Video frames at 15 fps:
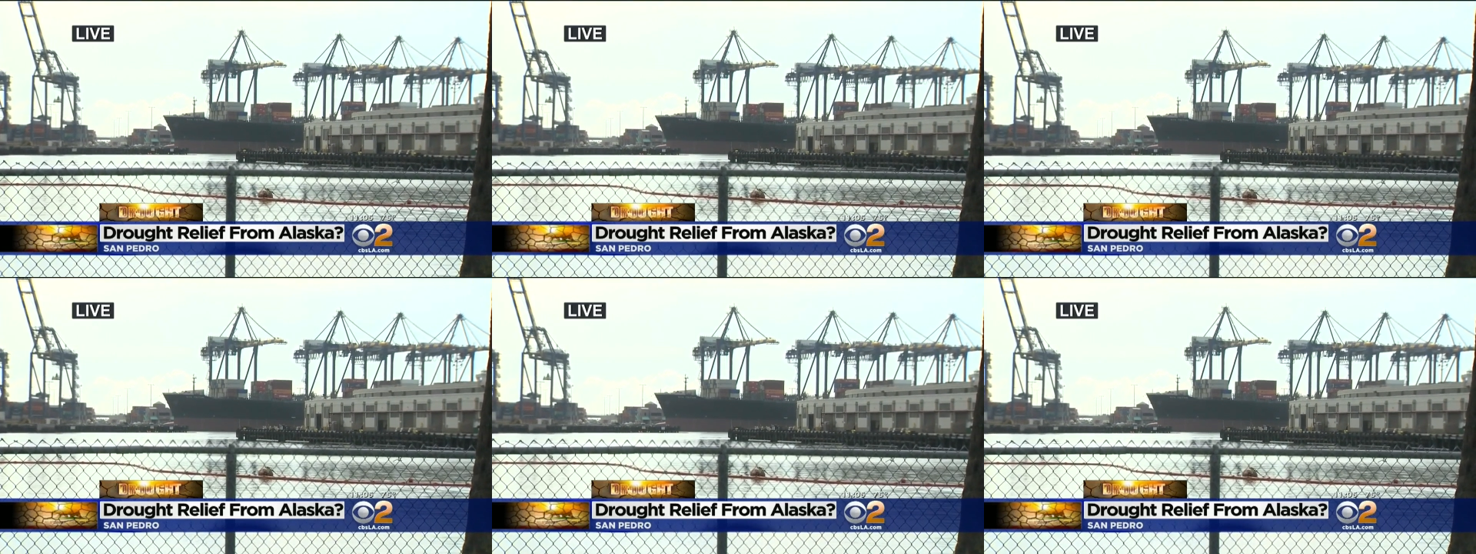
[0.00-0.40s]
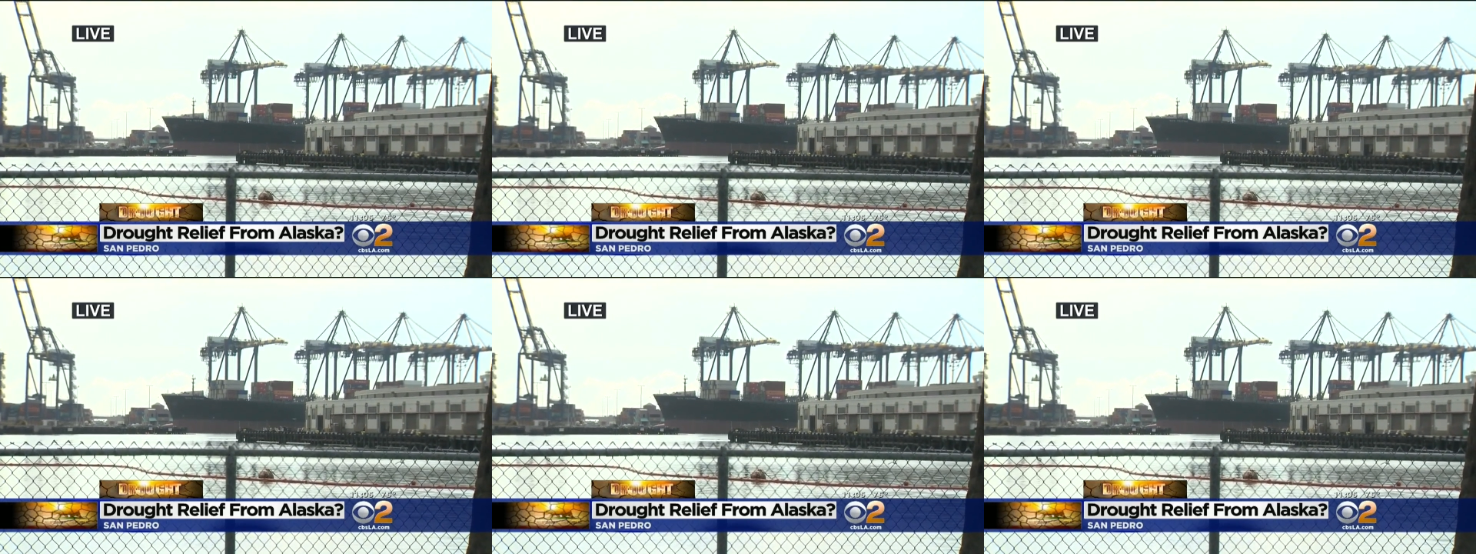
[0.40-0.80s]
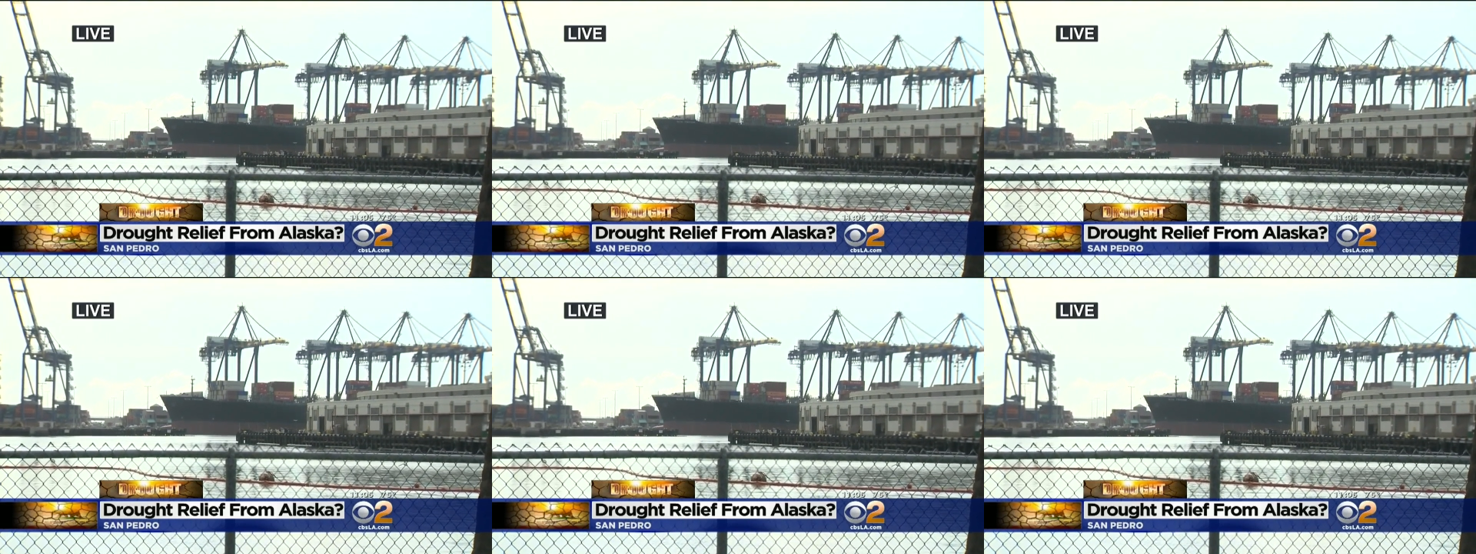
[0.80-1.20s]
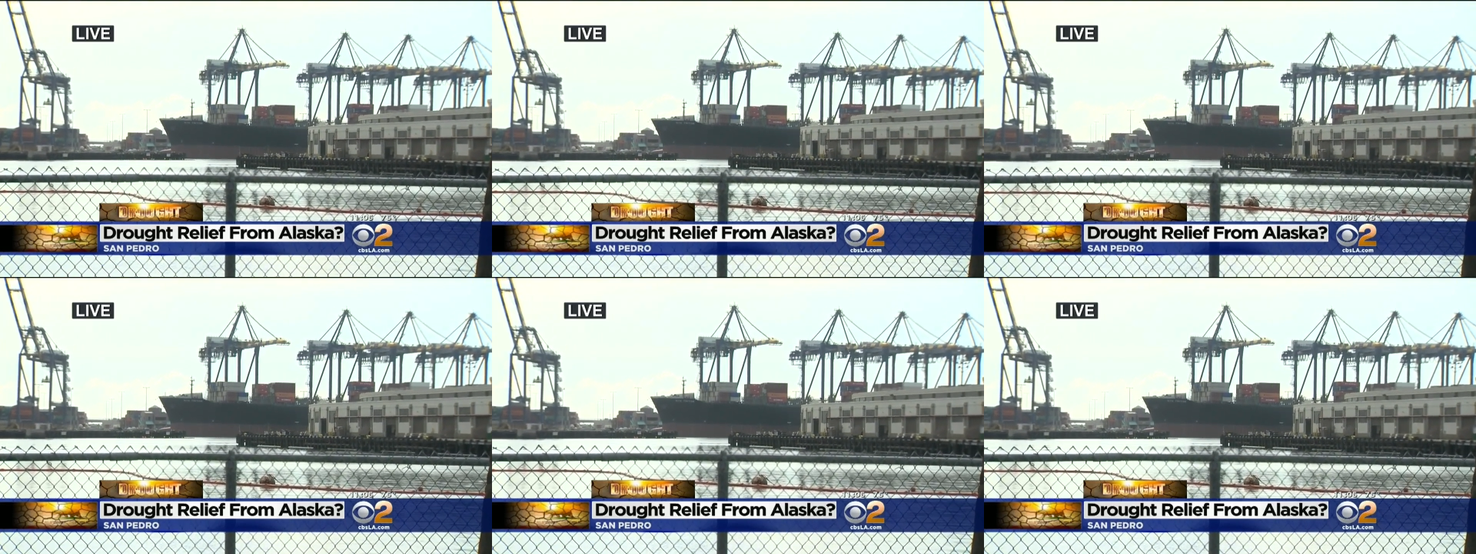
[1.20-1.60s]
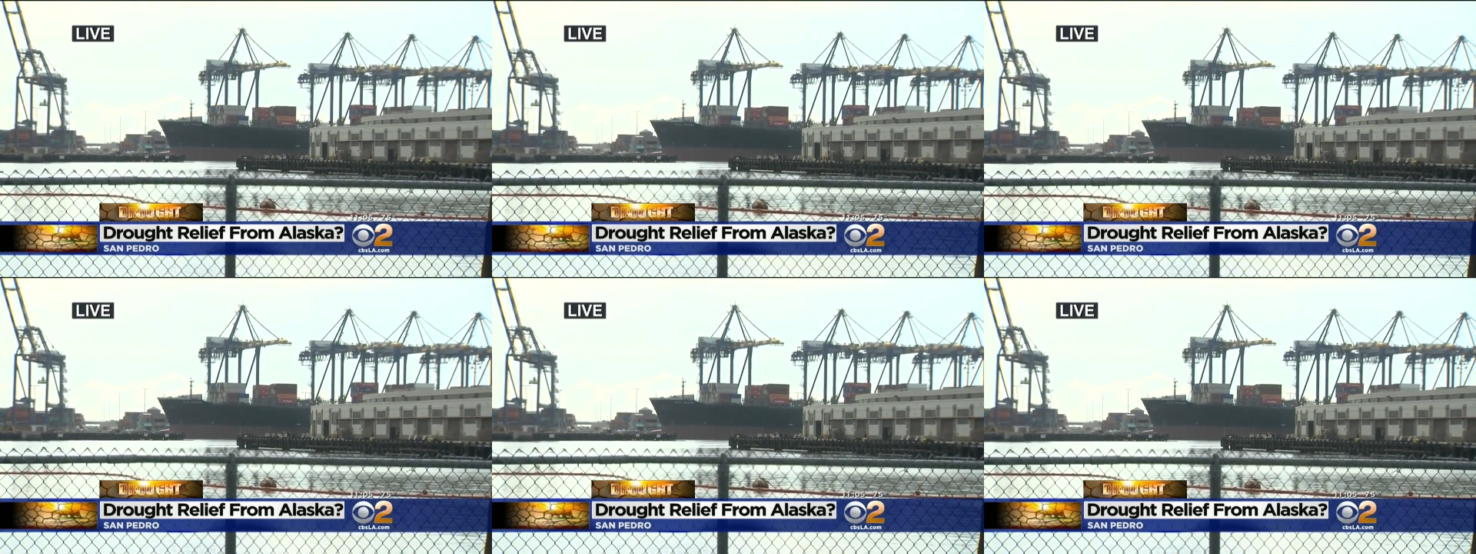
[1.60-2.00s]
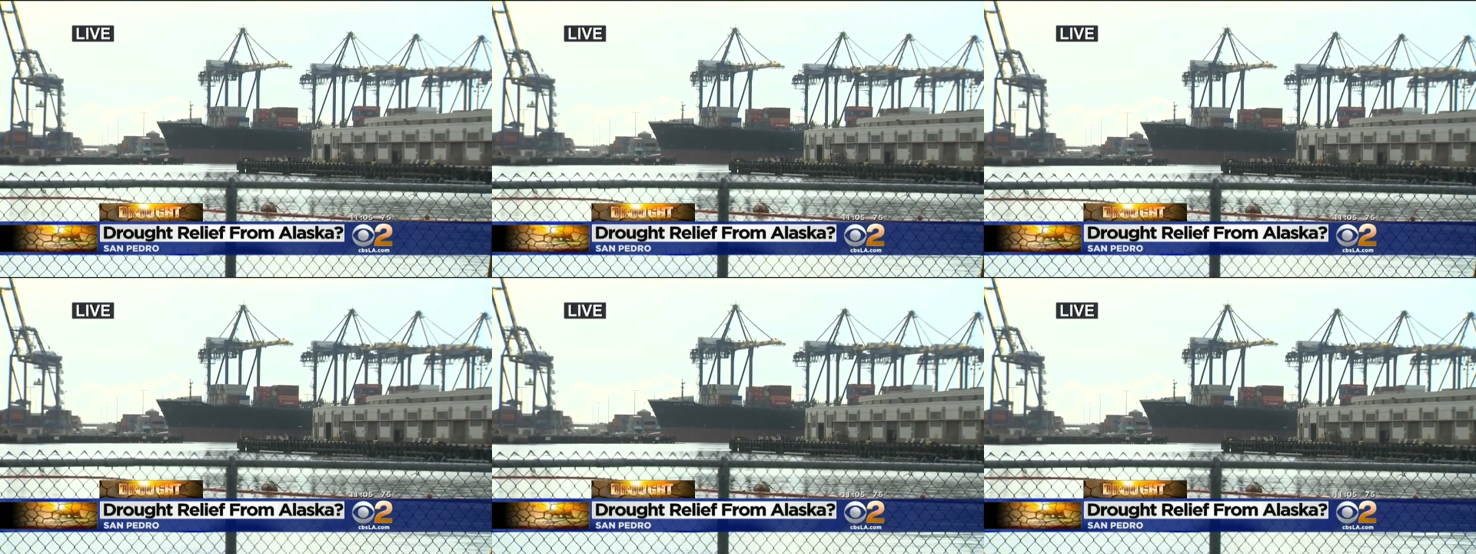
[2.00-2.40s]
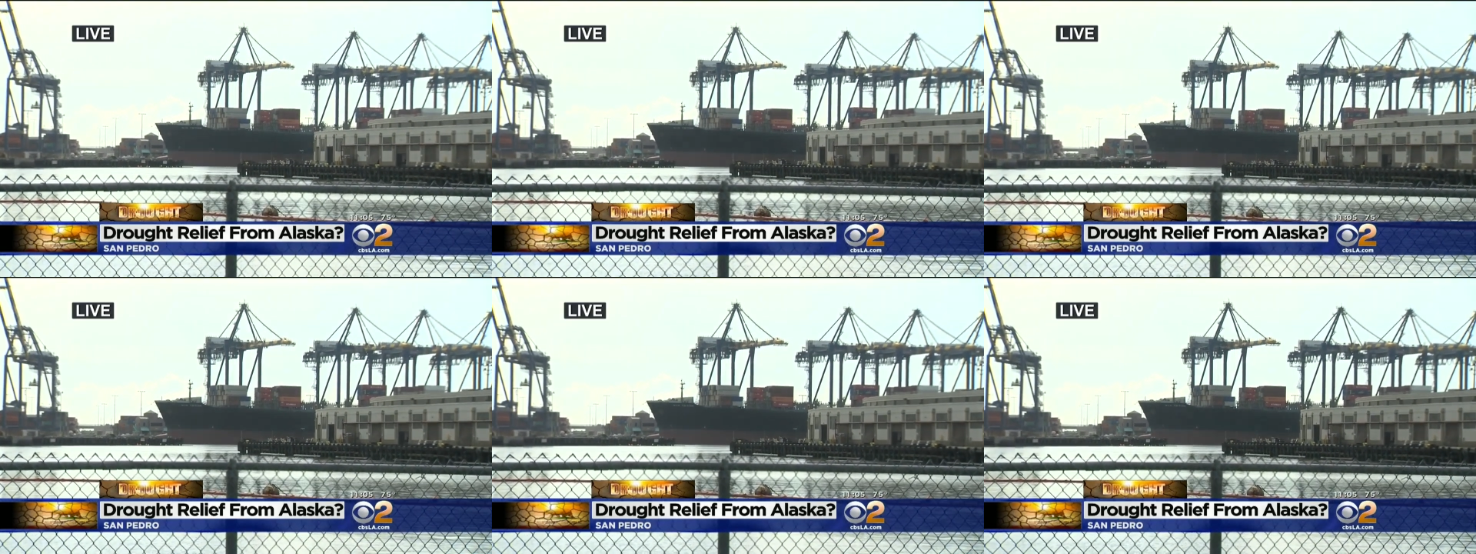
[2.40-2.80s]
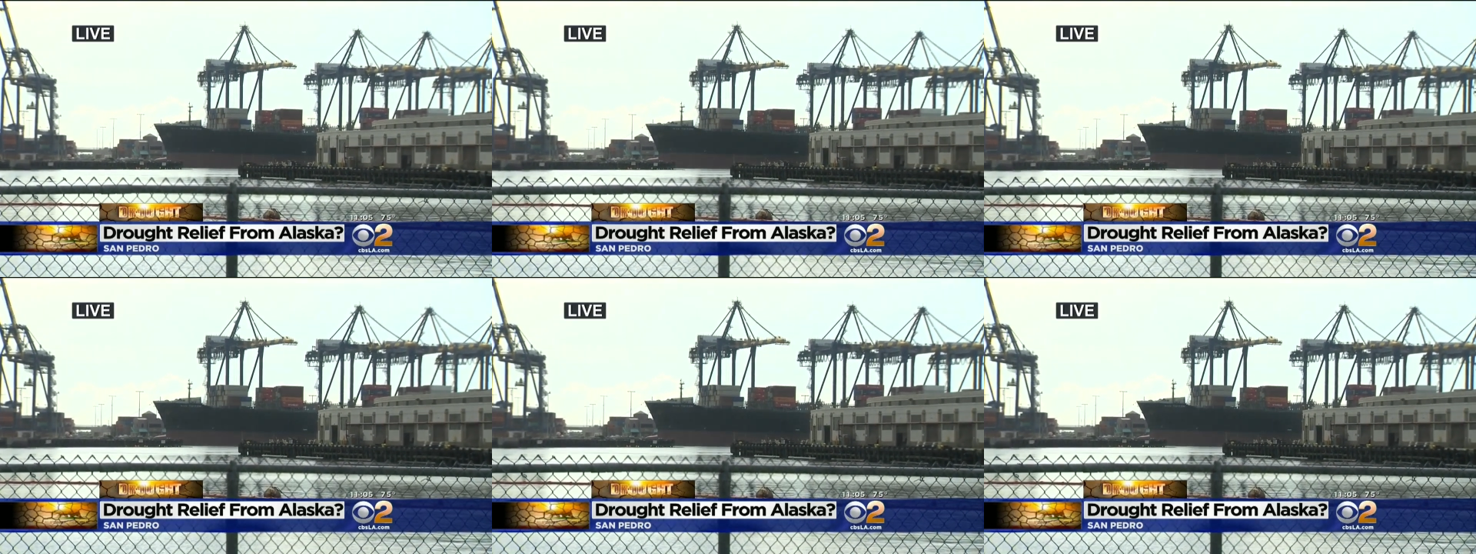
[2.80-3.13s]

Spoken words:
[unreadable: no face in view]